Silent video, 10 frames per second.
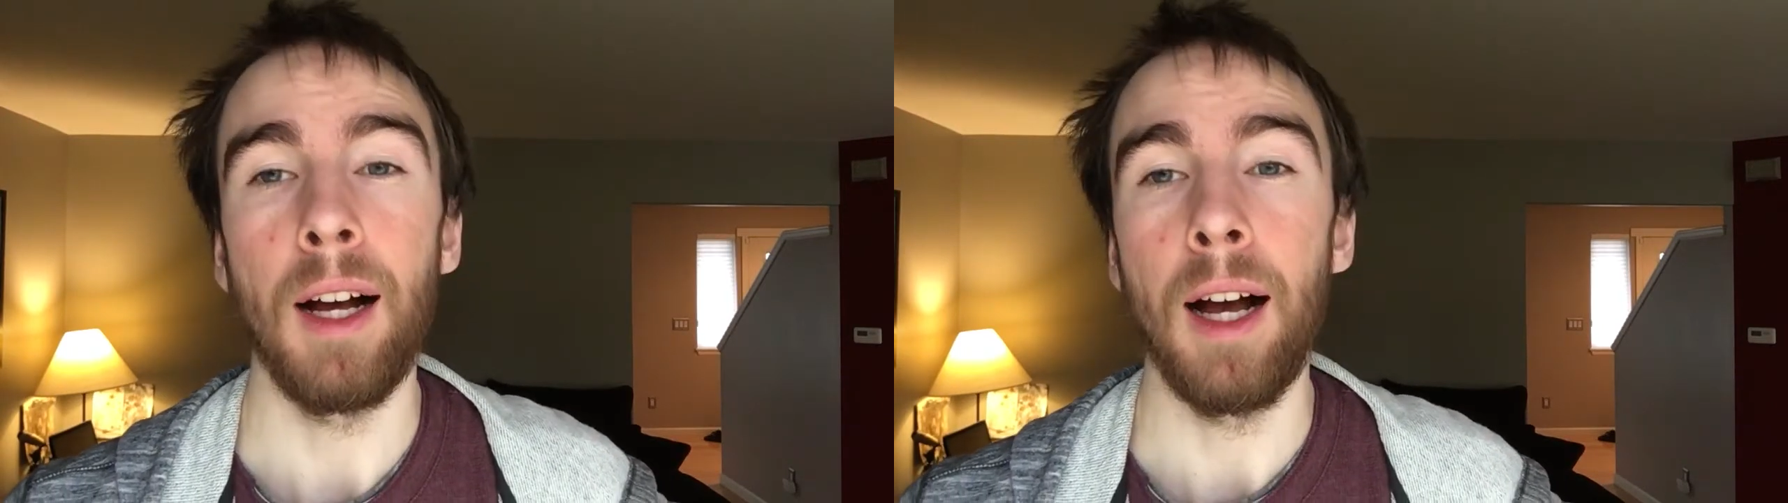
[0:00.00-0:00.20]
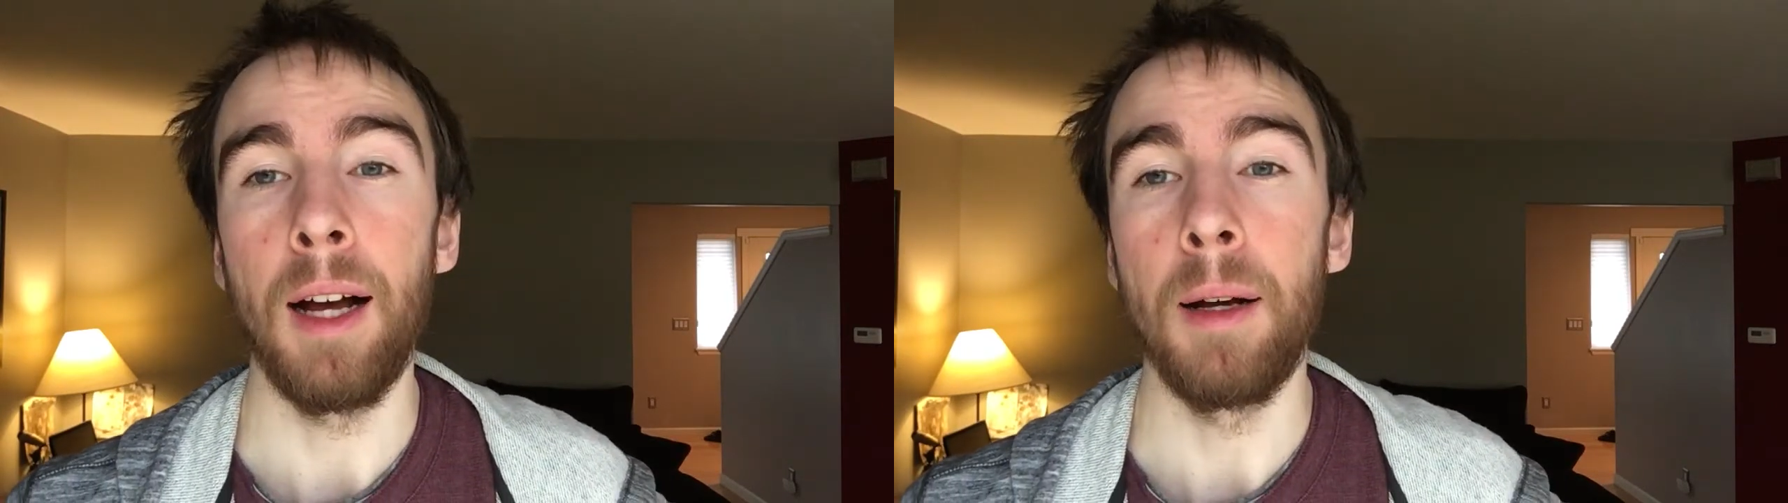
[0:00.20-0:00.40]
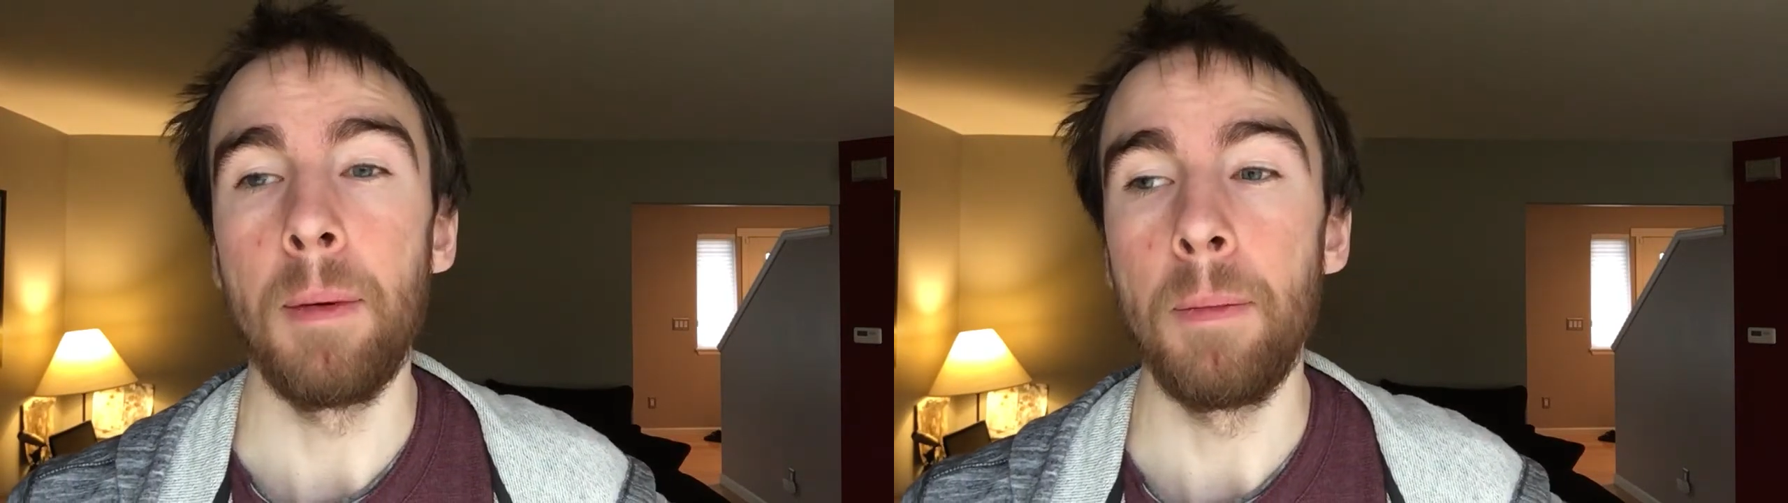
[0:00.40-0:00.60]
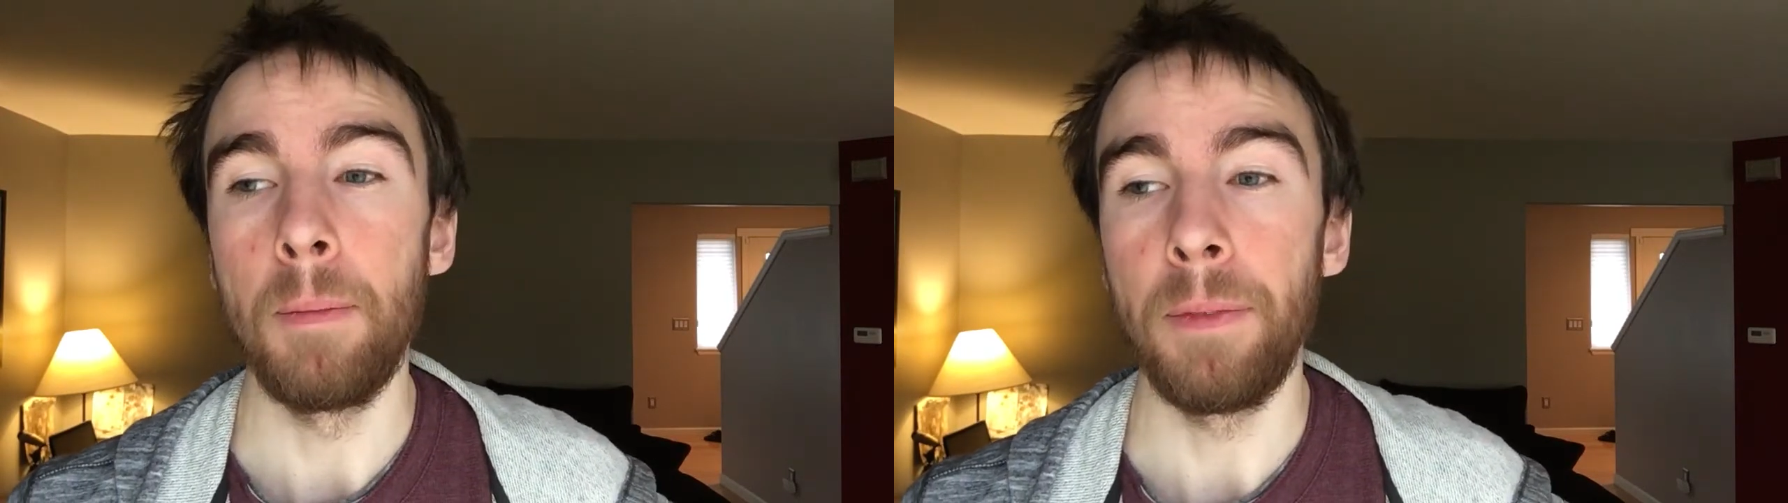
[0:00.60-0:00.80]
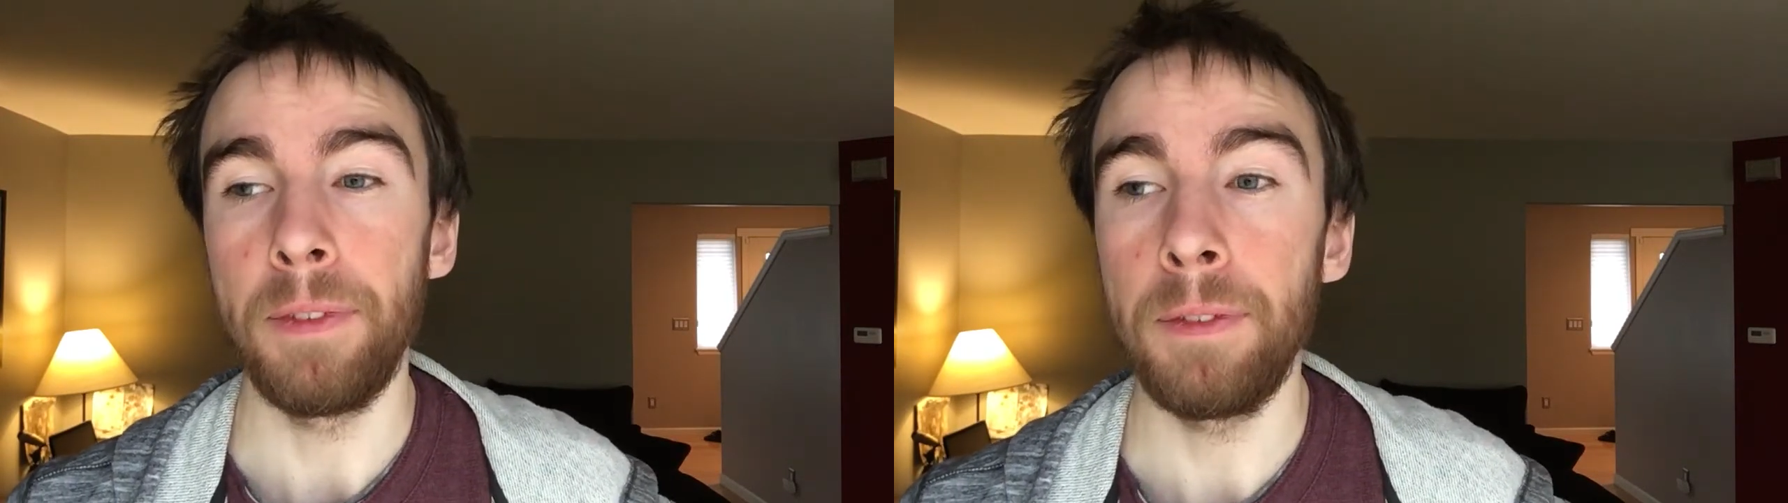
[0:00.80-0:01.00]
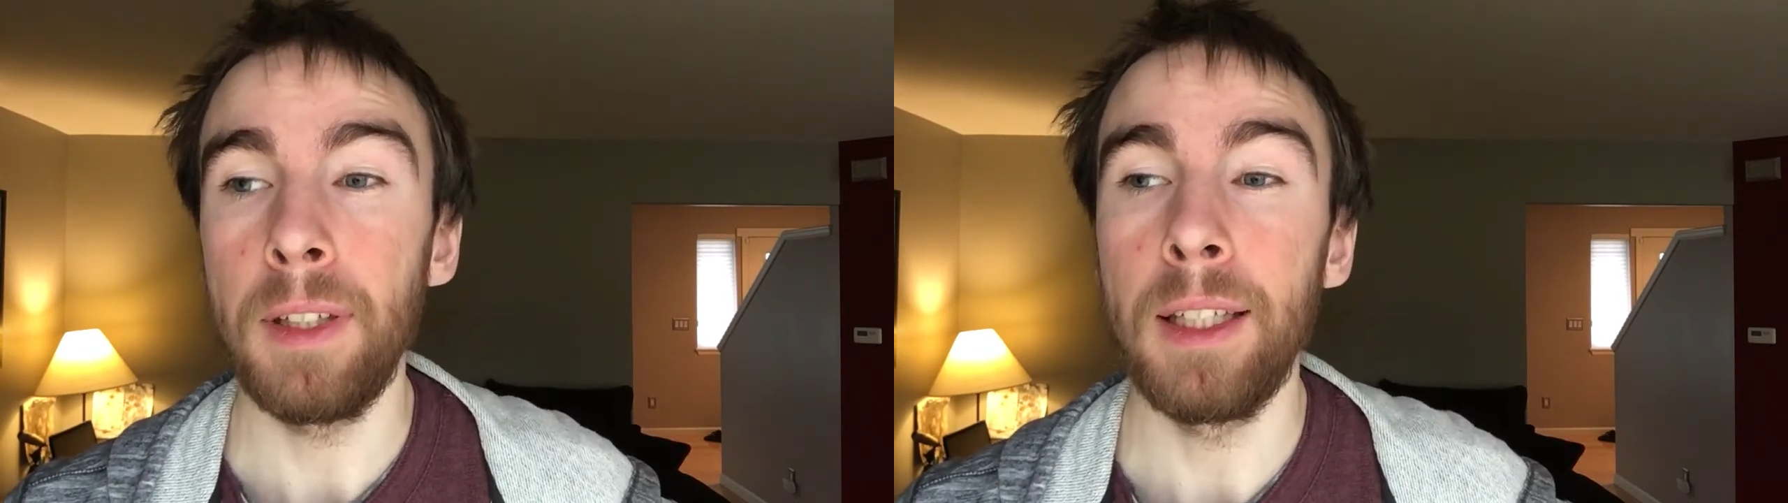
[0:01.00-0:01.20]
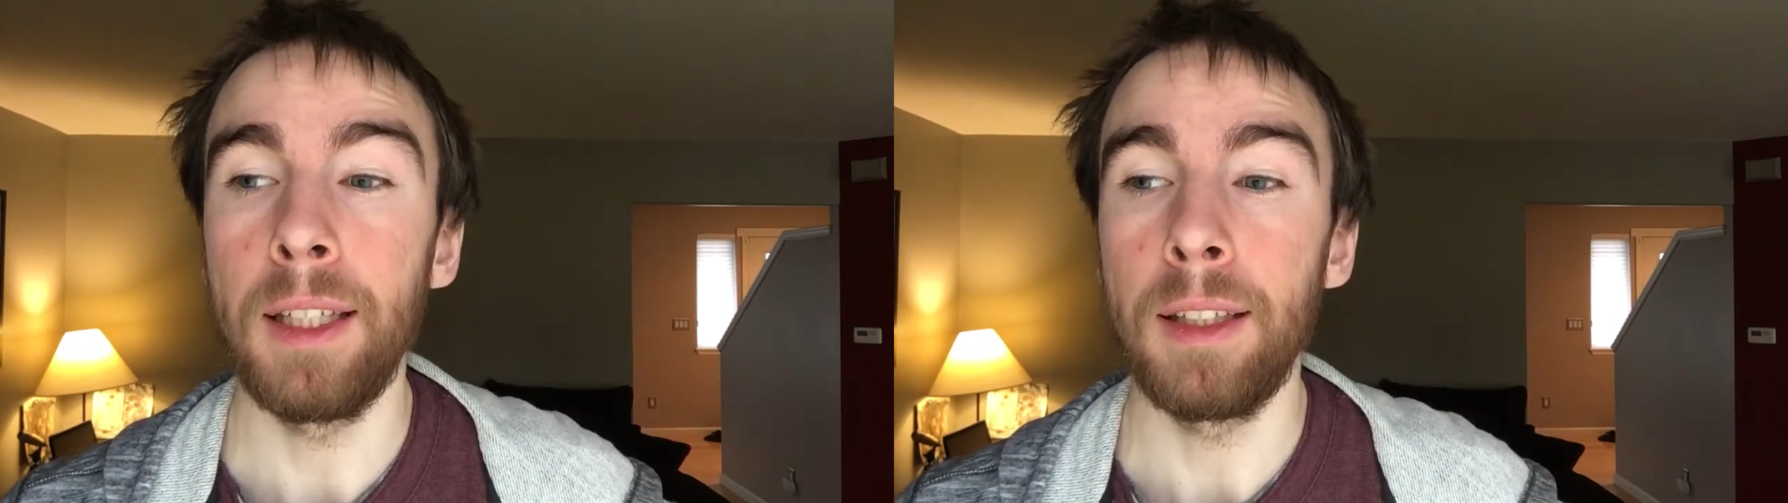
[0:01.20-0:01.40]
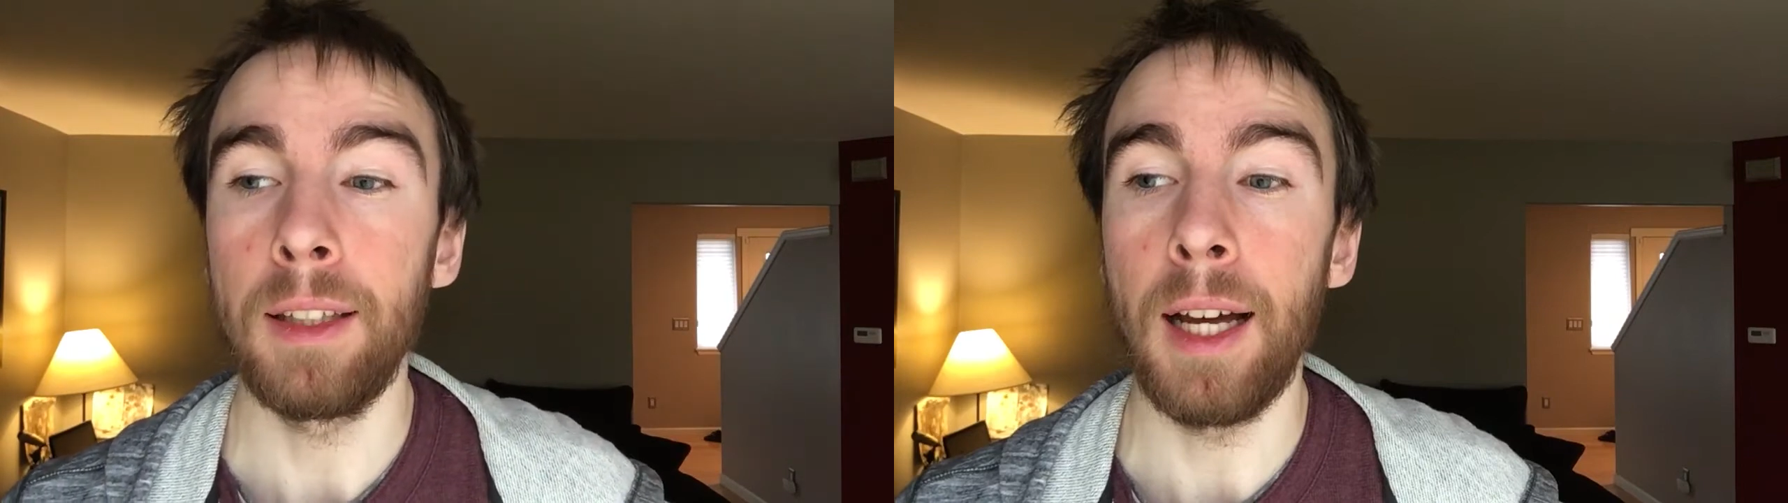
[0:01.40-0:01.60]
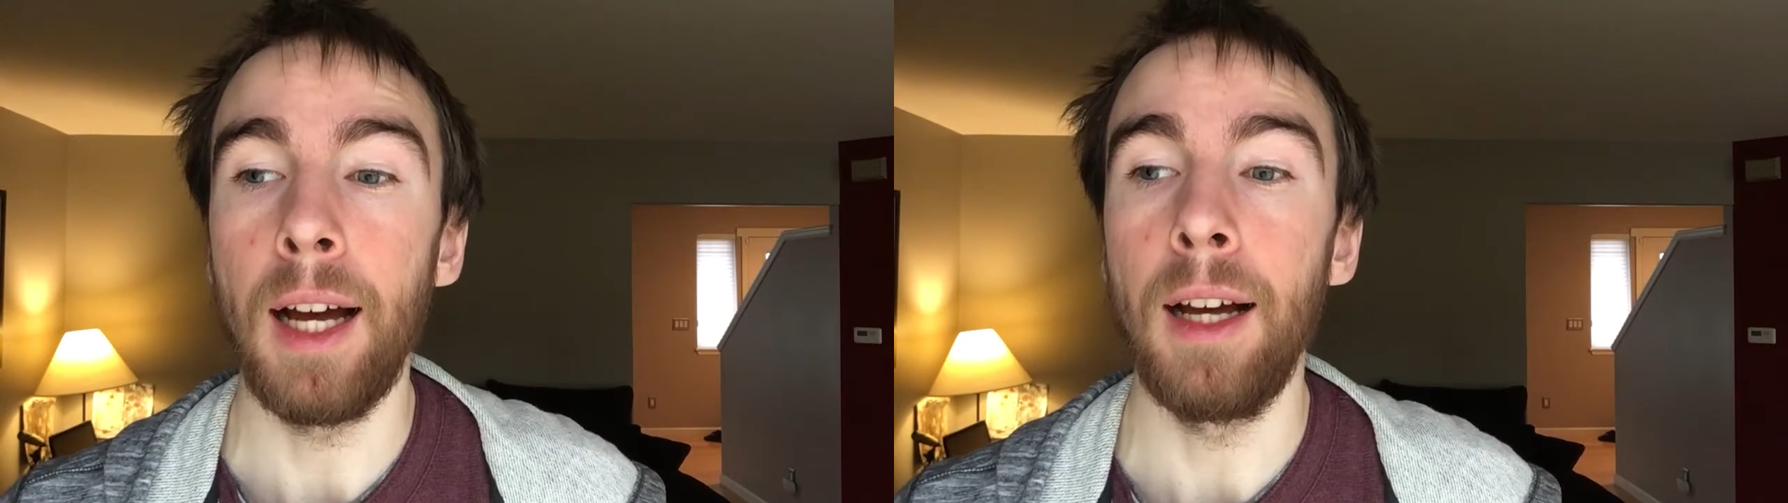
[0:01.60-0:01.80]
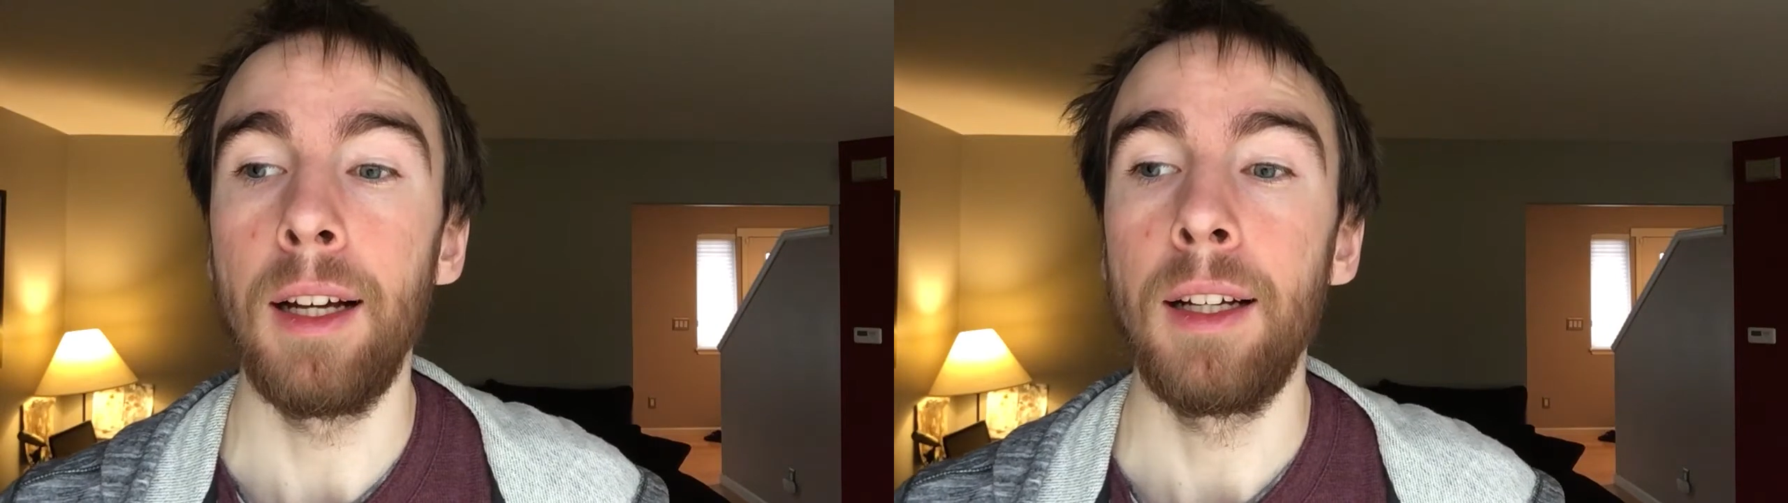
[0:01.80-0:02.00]
I'm feeding
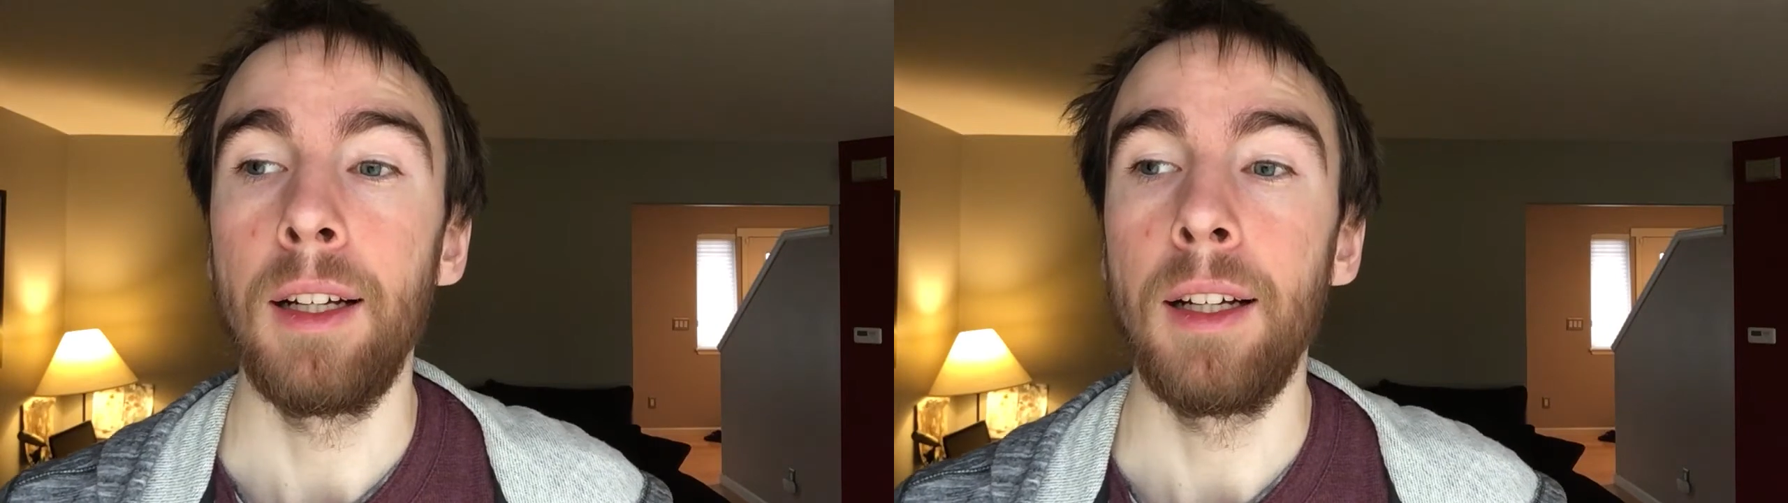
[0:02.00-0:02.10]
that